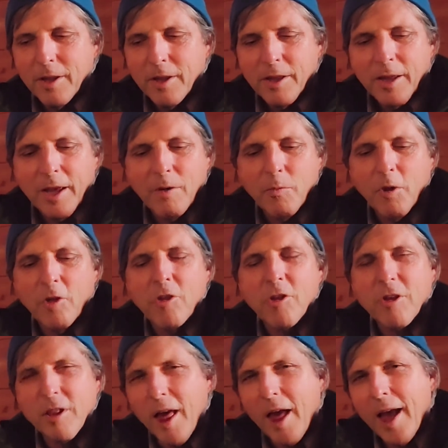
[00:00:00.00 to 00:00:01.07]
and we
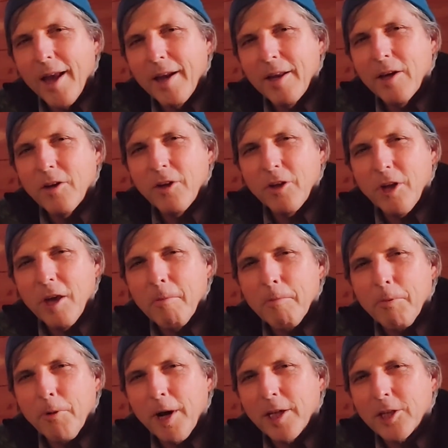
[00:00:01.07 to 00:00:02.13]
slide, you know, you get
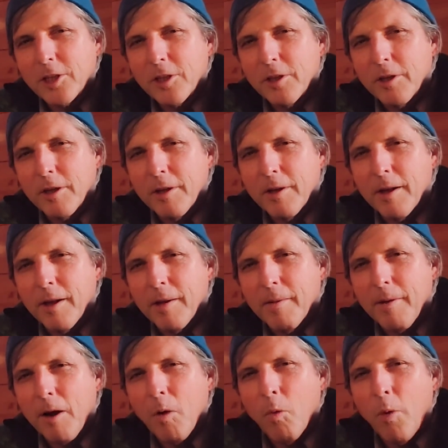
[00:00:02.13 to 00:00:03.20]
pressured
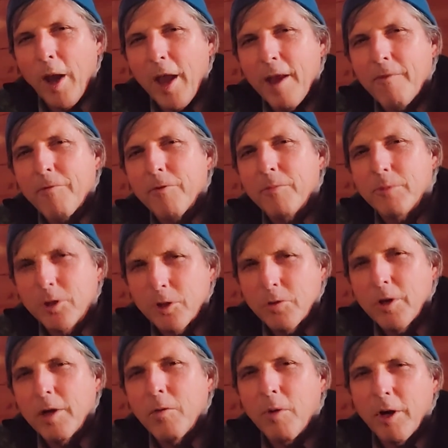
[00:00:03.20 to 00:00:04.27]
uh, away from
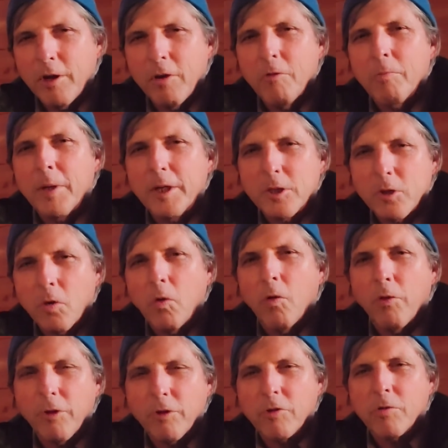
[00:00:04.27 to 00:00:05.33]
doing what you've been
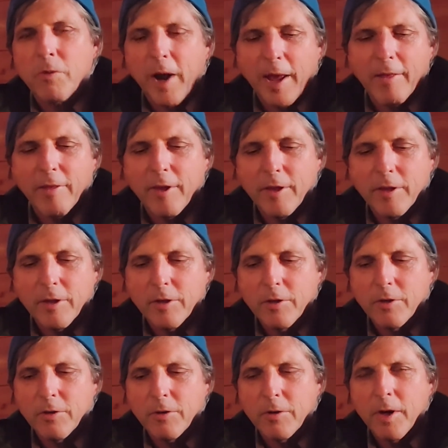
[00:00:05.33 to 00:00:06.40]
told is the right thing to
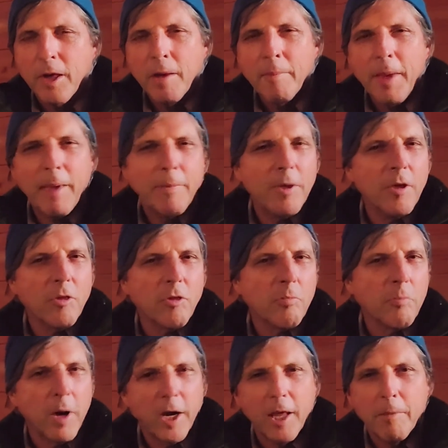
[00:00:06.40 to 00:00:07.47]
do. Maybe it's
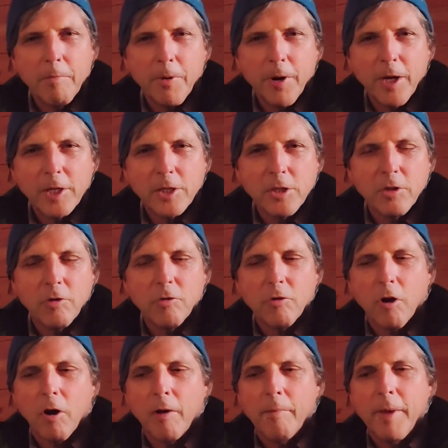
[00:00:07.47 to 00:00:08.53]
money pressures,
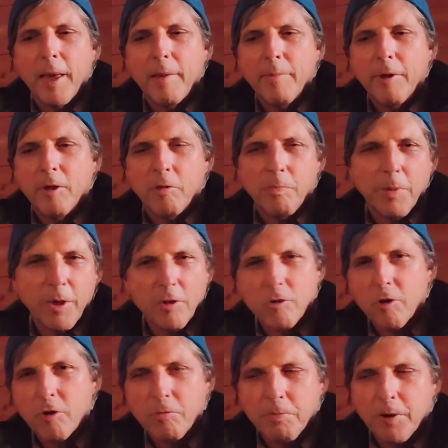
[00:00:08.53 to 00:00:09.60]
or maybe it's
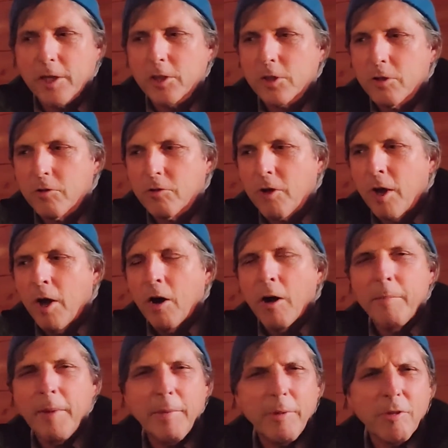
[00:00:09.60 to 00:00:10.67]
business pressures,
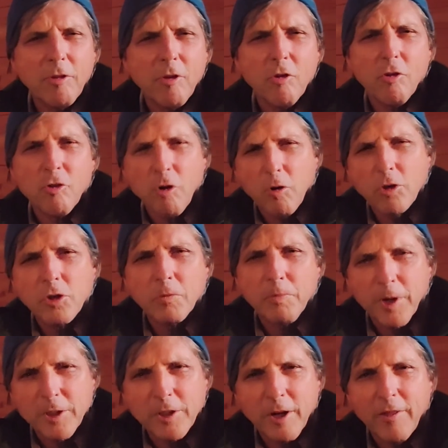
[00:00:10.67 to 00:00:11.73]
or maybe it's just social
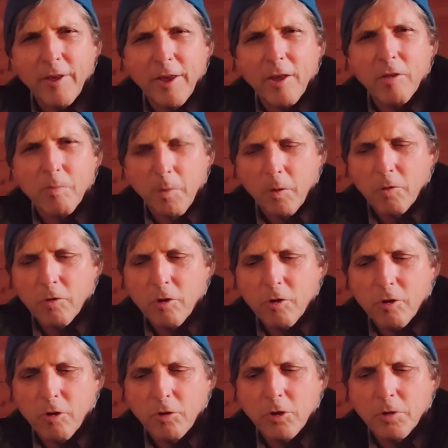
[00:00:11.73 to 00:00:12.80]
pressure. I think it's mostly
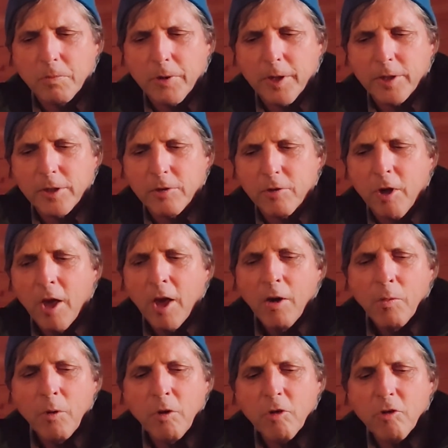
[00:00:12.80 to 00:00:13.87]
social pressures.
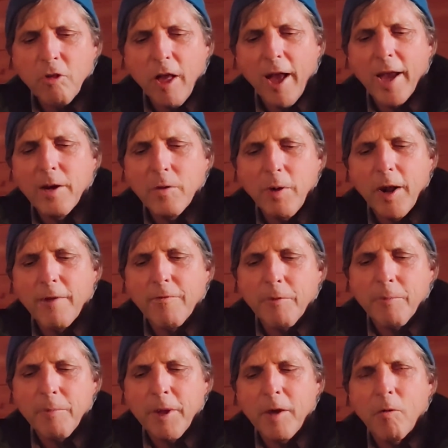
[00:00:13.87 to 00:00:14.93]
We slide away
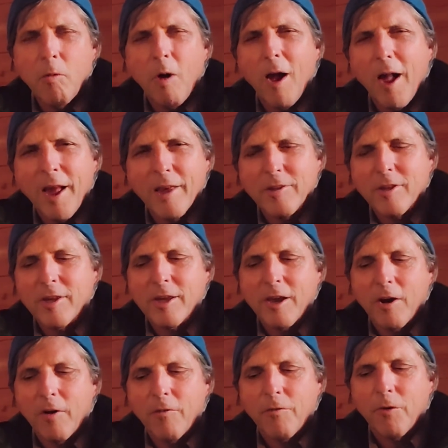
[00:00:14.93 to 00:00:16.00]
from being wise and
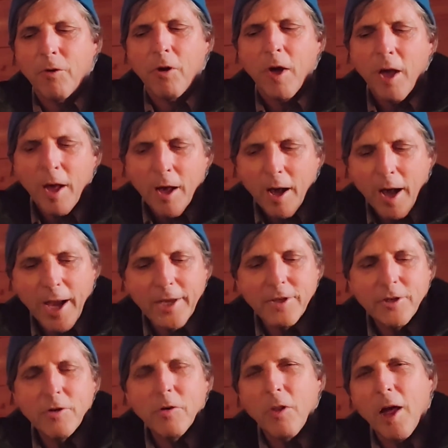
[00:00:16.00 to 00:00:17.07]
careful. I
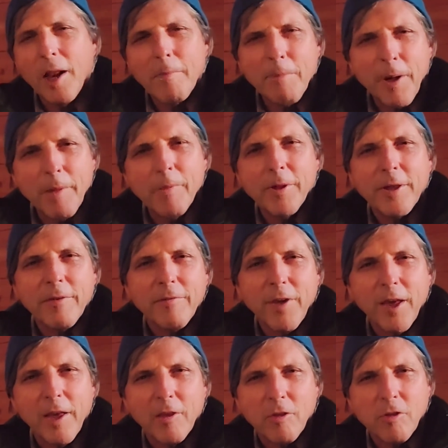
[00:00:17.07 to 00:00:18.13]
do a lot of public
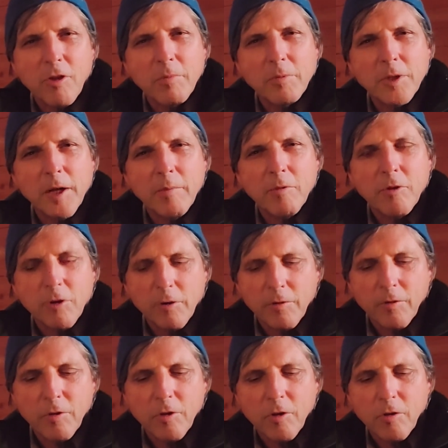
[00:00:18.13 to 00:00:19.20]
events, sometimes
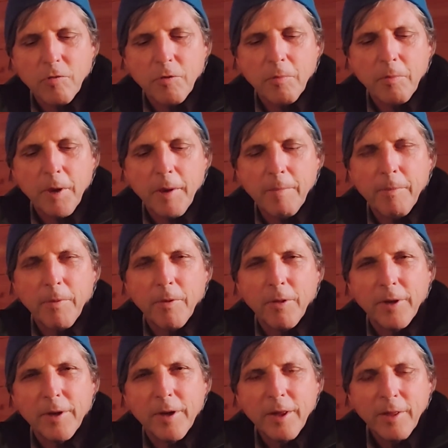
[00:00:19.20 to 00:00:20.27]
services for people
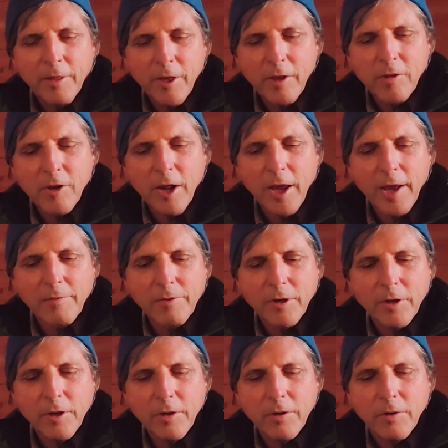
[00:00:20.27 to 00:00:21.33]
and things that I have
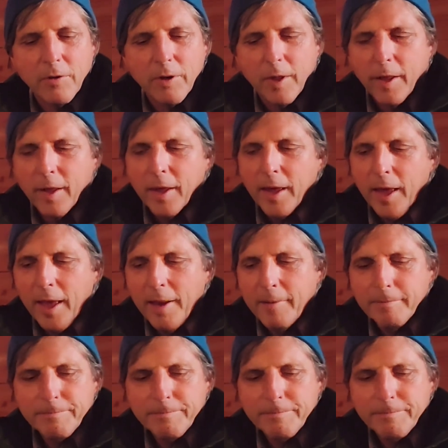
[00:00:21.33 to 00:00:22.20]
to do. And